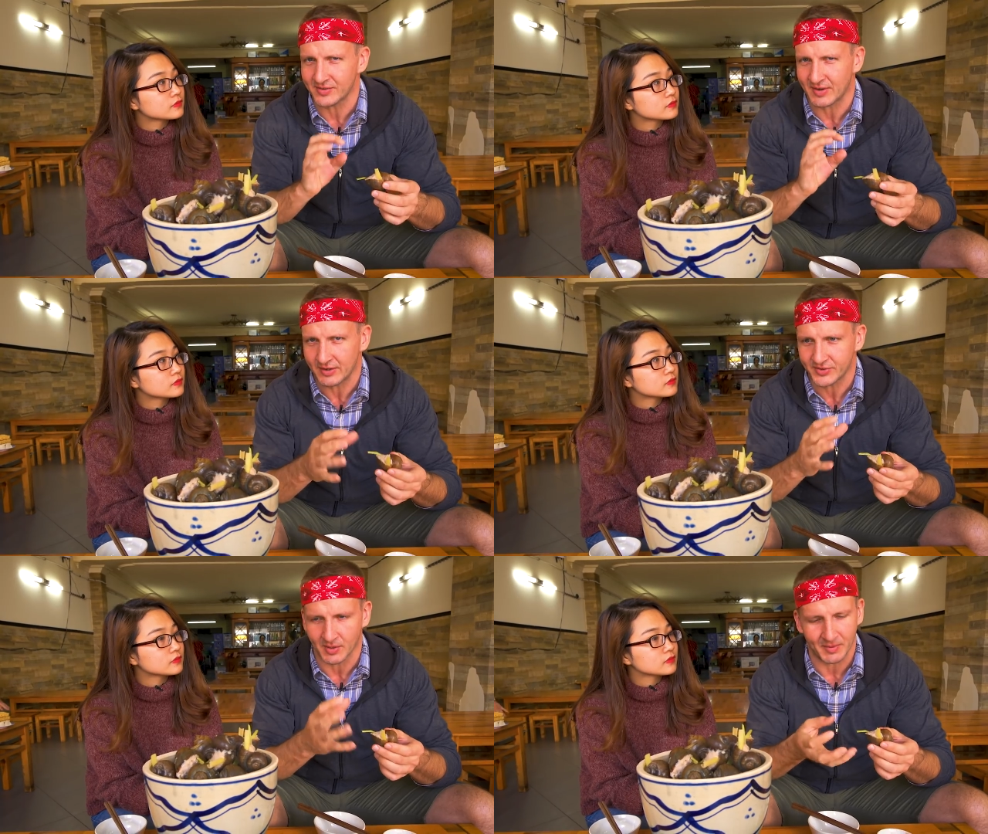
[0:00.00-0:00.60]

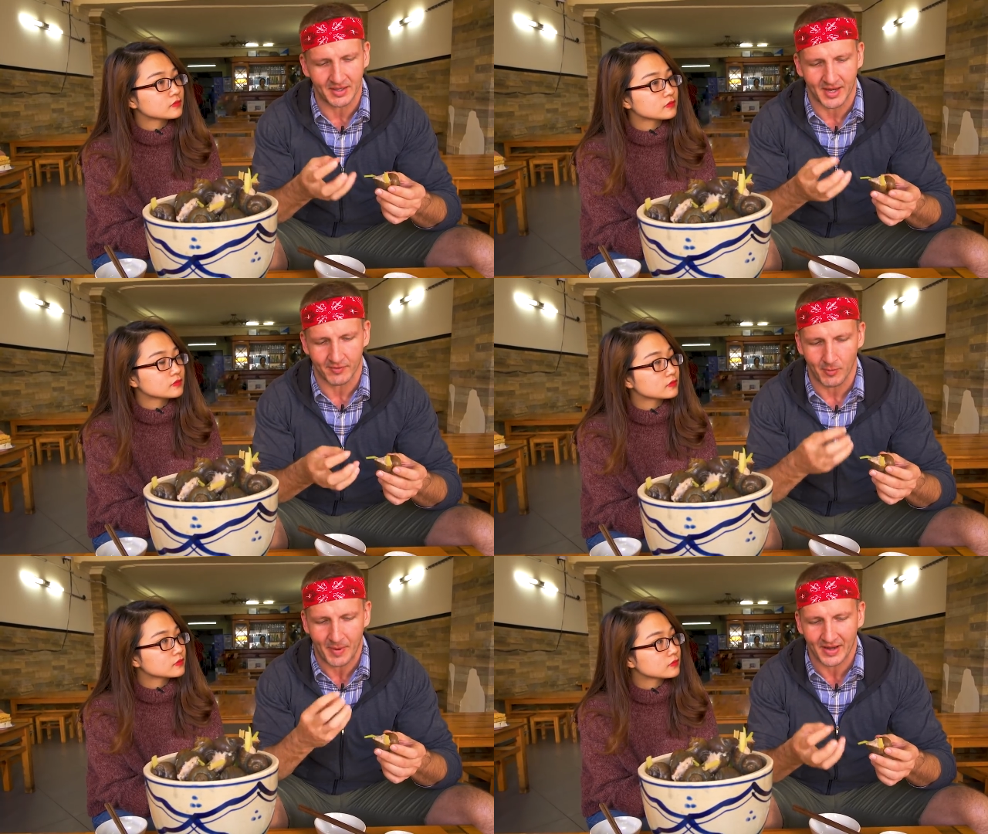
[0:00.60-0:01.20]
Speaker 1: snails can be kind
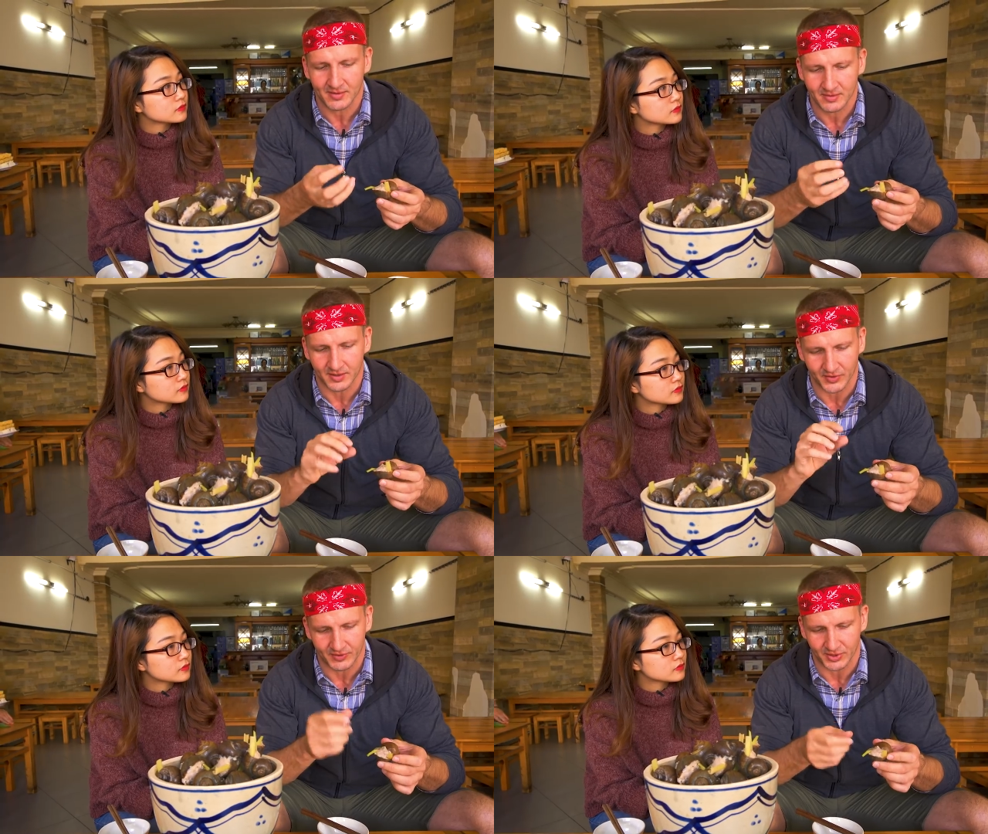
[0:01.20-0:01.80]
of a pain
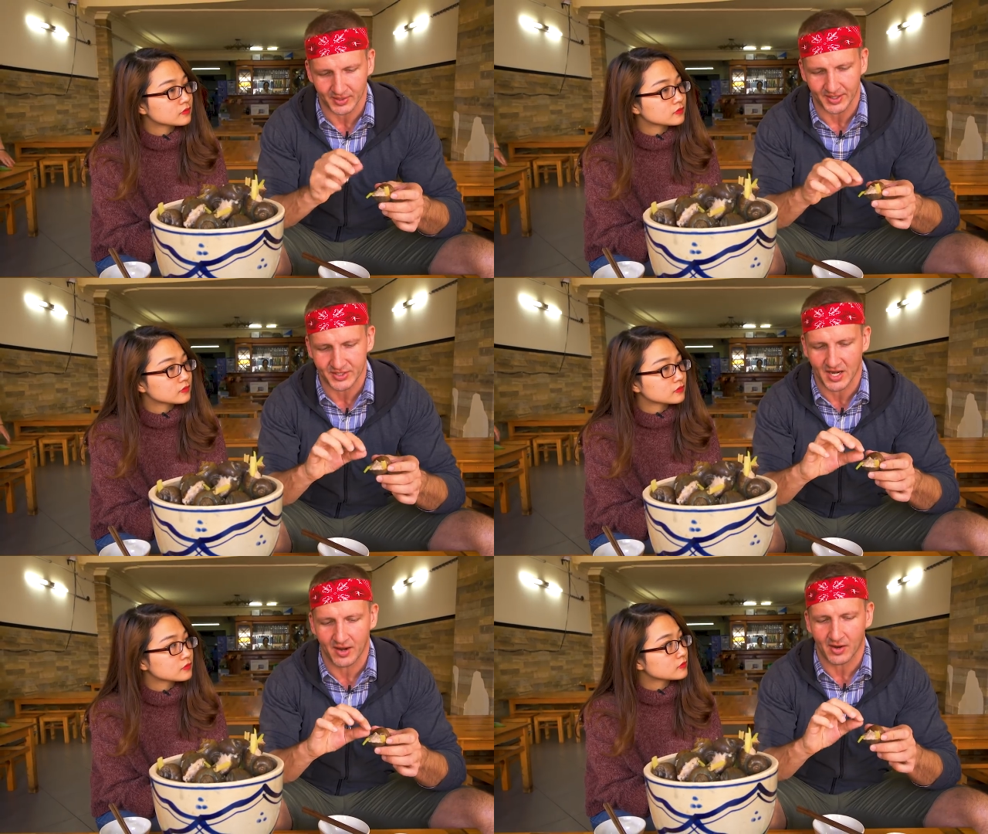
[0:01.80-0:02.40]
because you have to
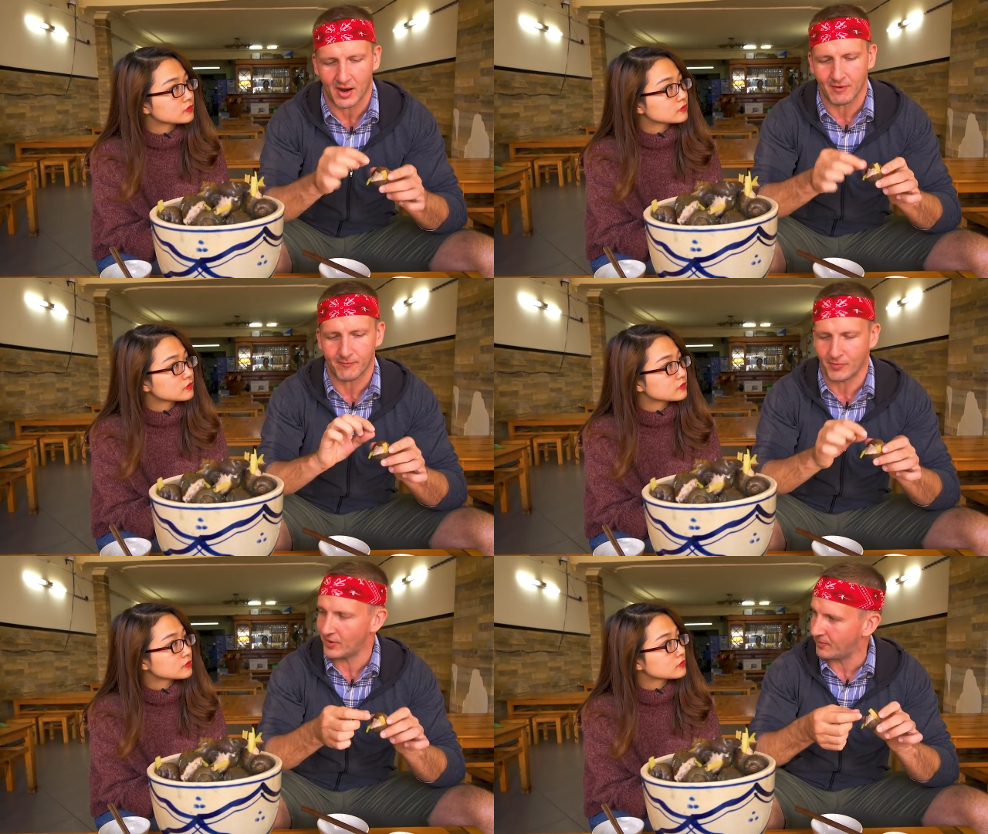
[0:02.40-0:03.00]
like take off
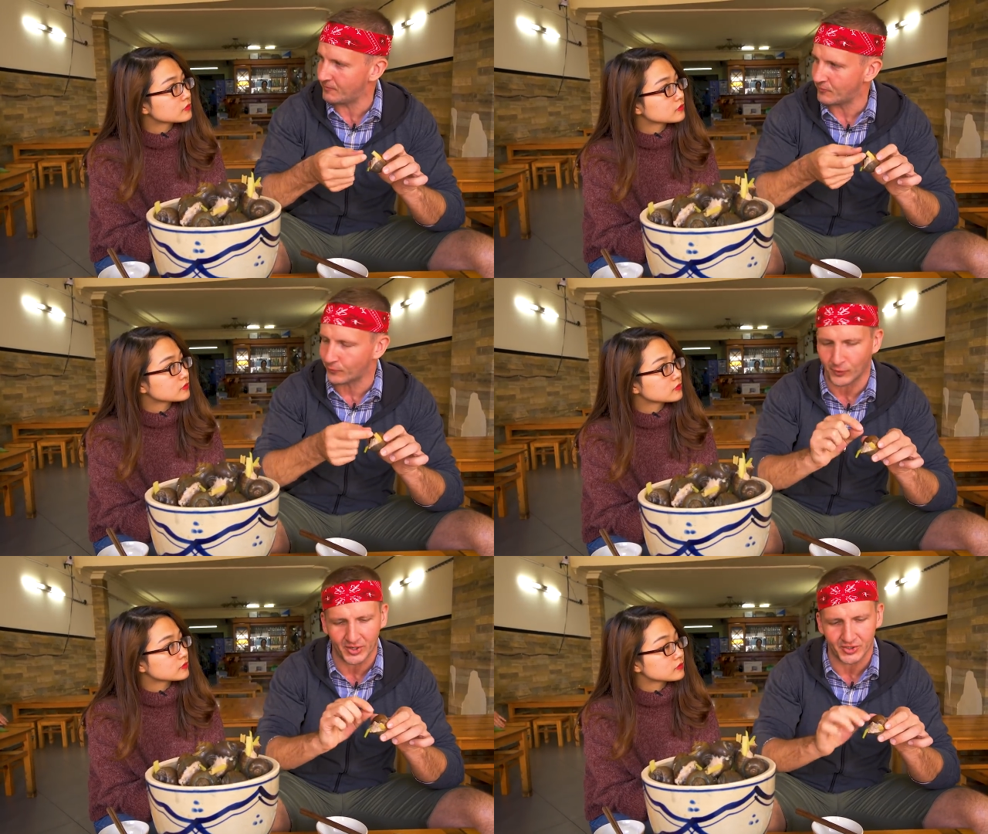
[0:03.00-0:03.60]
the
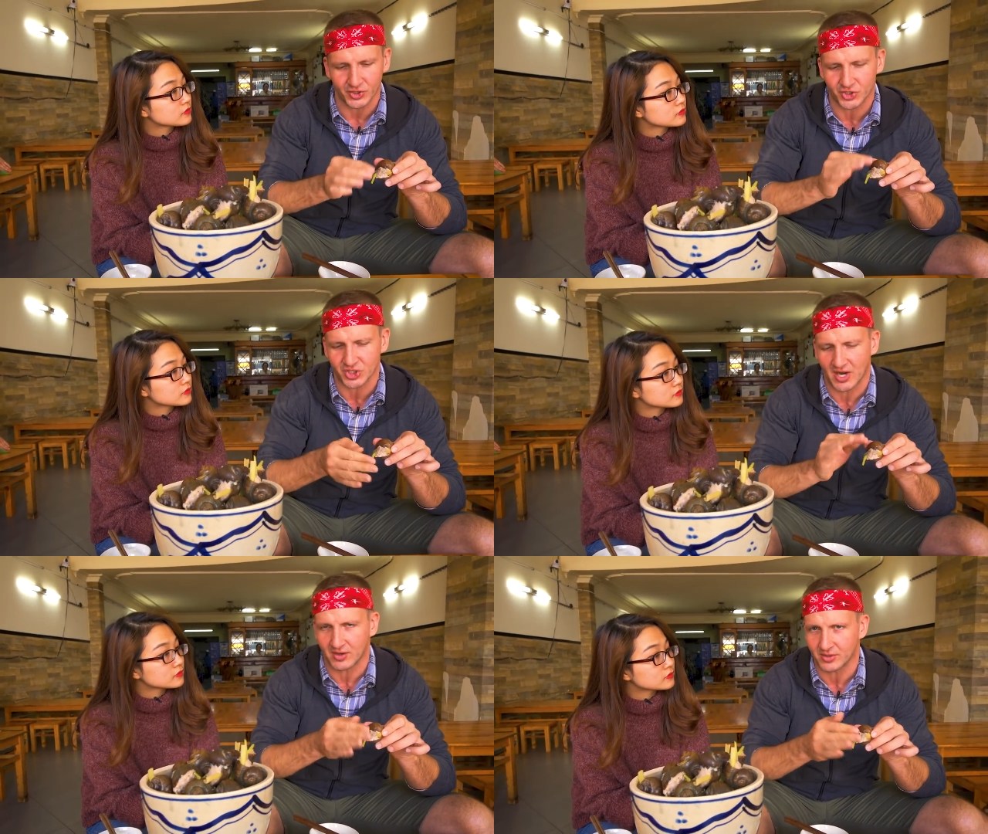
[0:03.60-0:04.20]
front
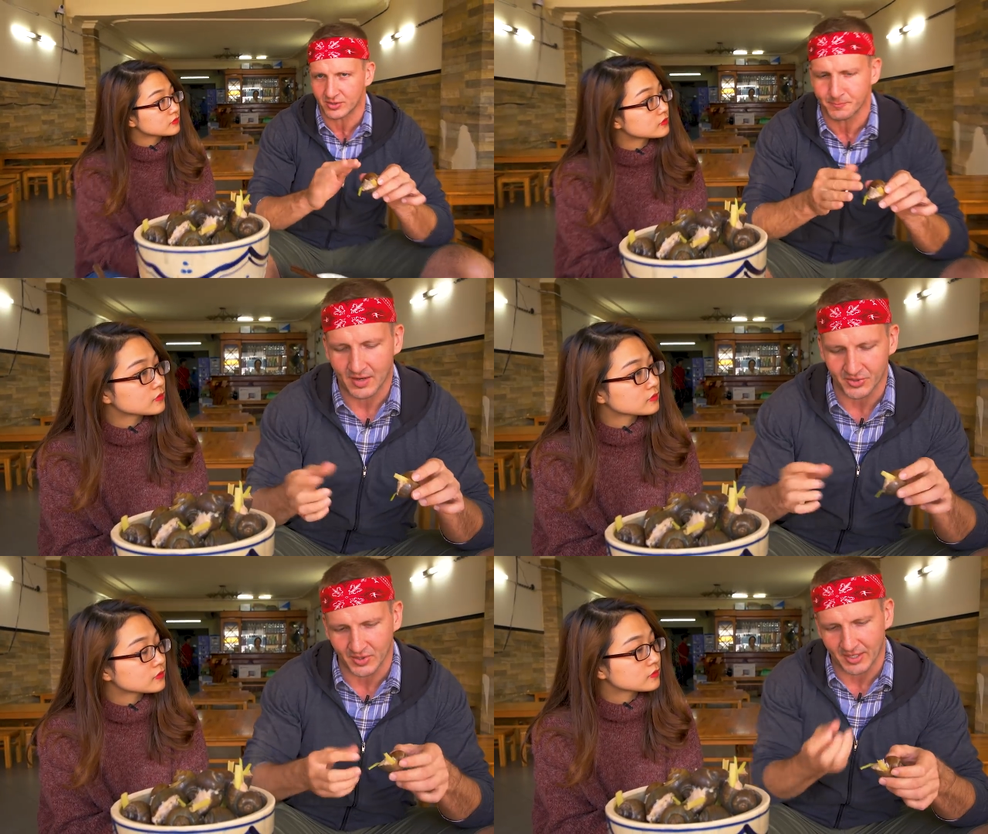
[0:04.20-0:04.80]
shell. You
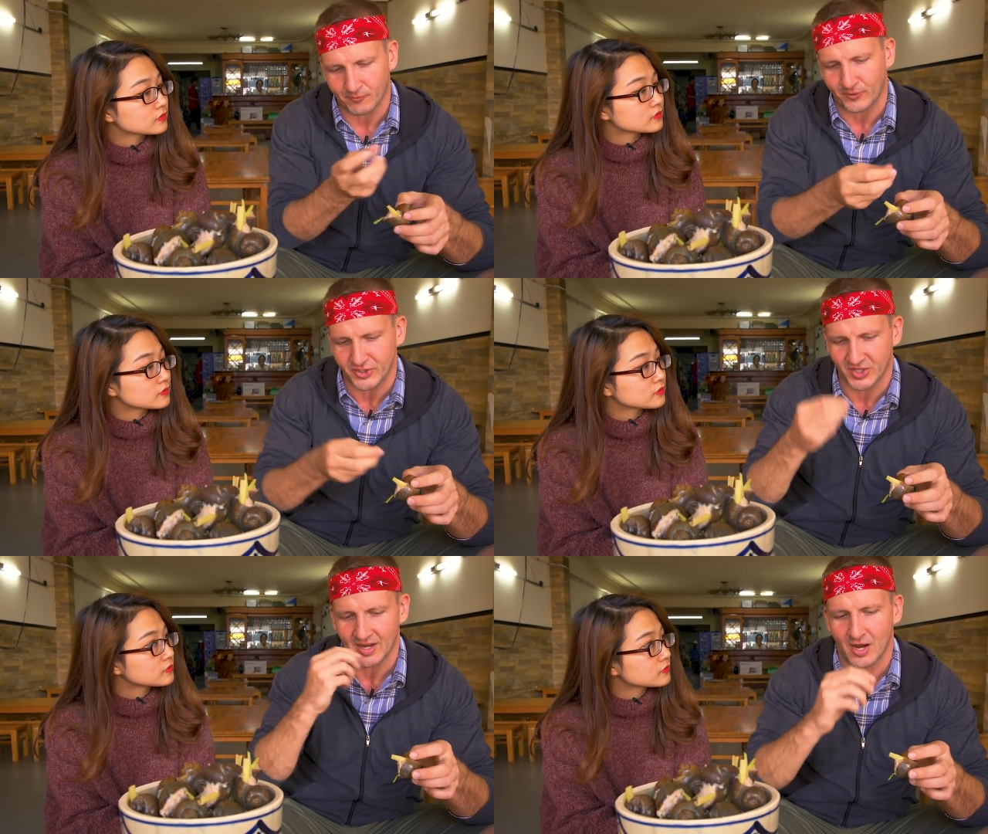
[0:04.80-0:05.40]
have to like
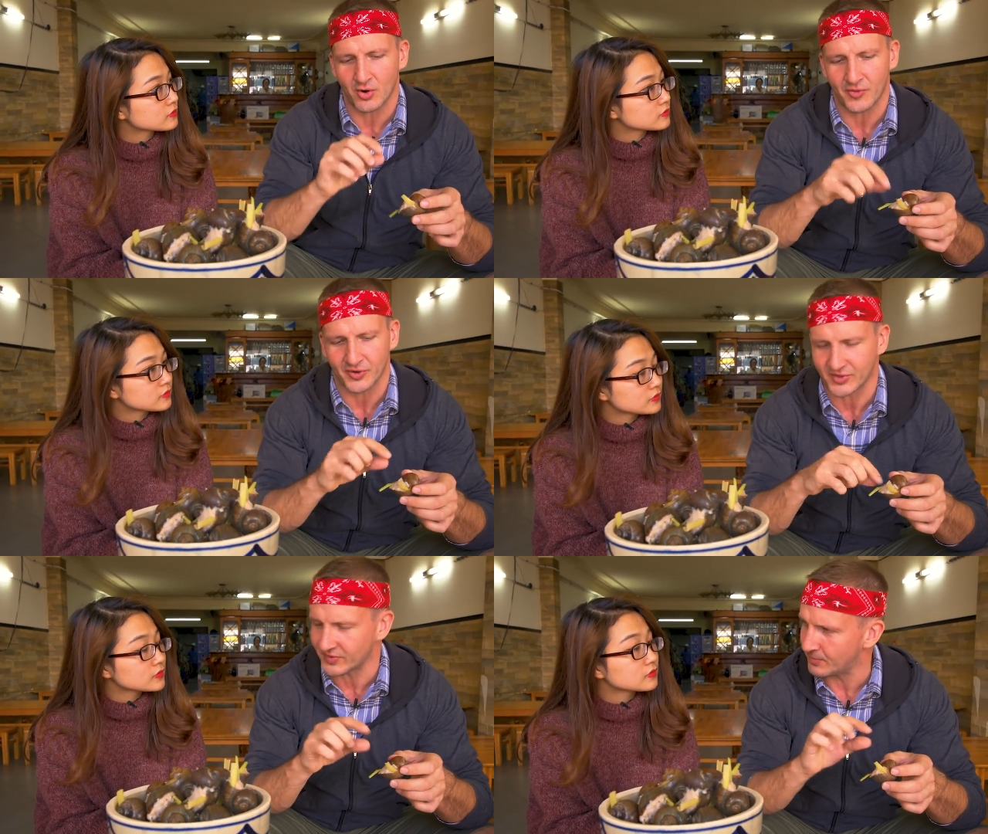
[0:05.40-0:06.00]
fish it out.
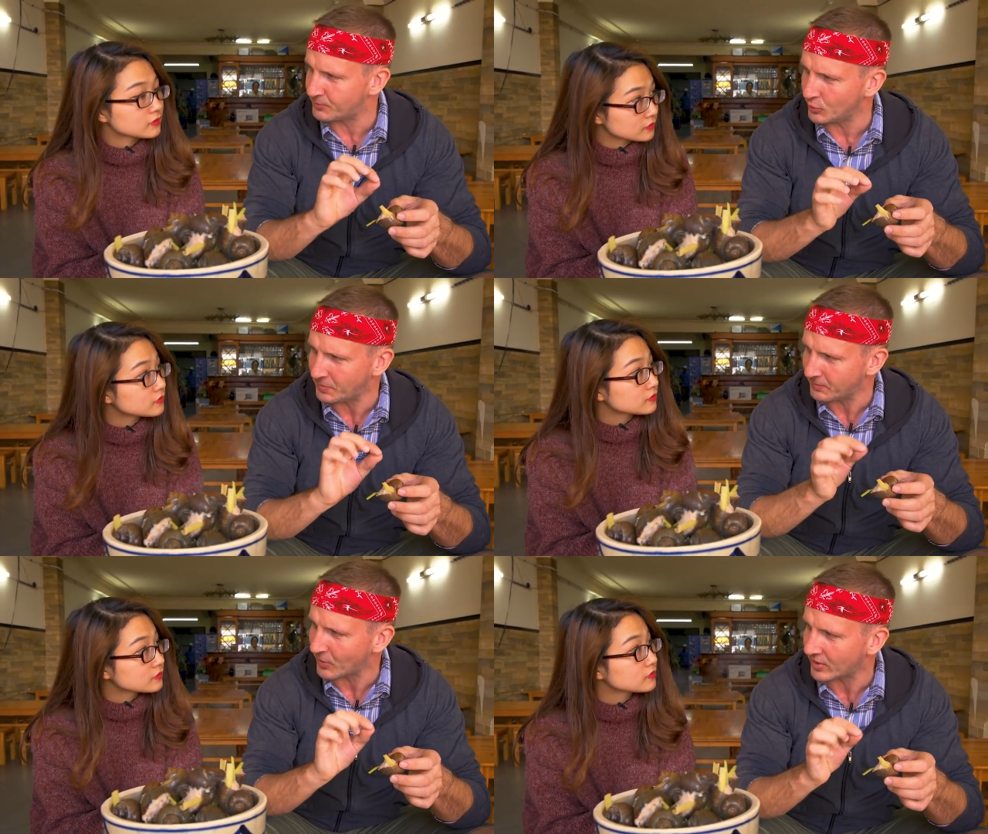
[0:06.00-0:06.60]
There's like the
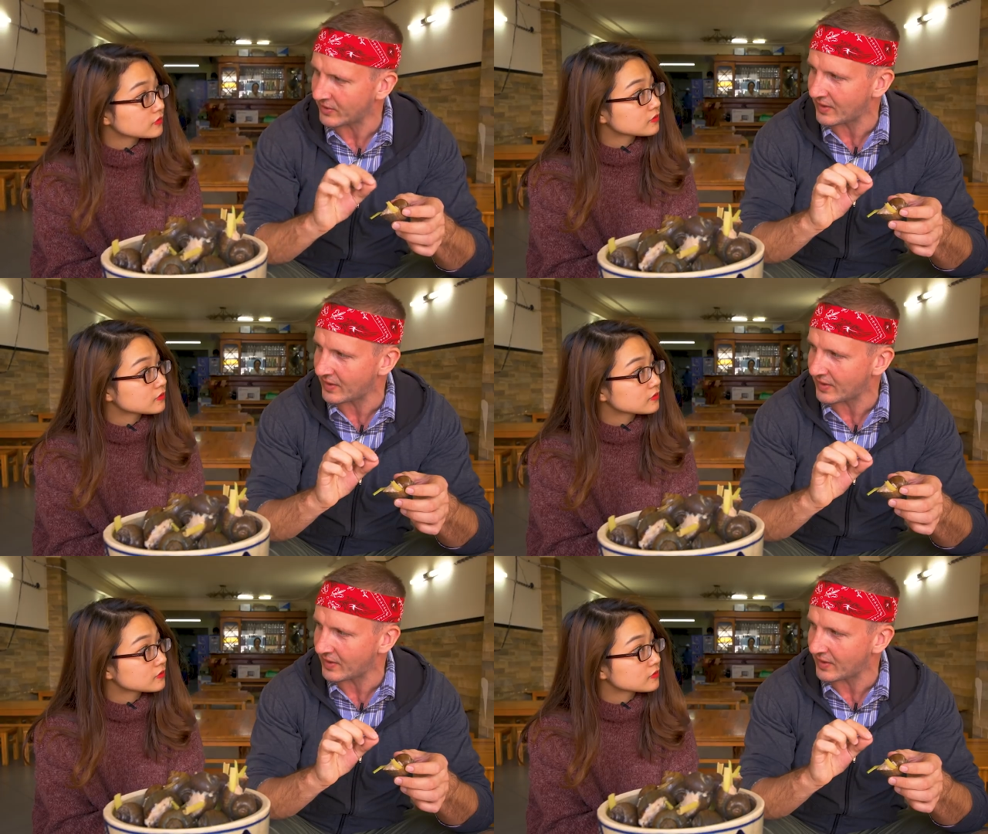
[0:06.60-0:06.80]
poopy part in